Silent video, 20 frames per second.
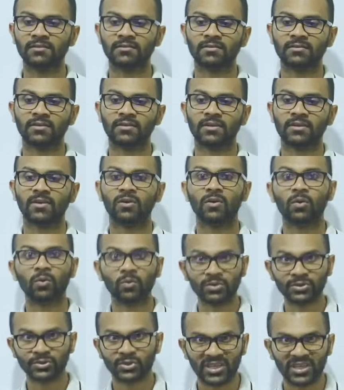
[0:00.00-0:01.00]

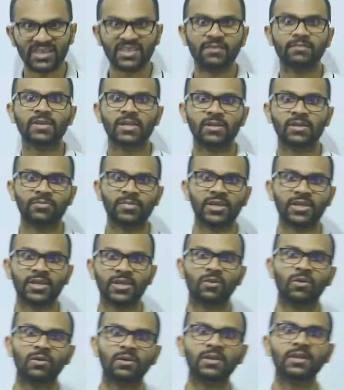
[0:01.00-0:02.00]
altogether will be called
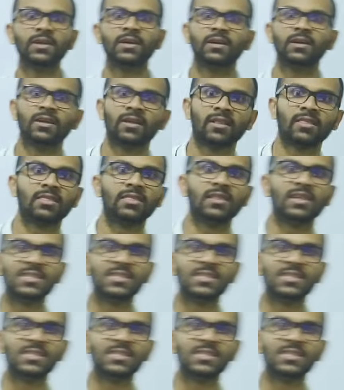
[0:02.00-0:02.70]
the set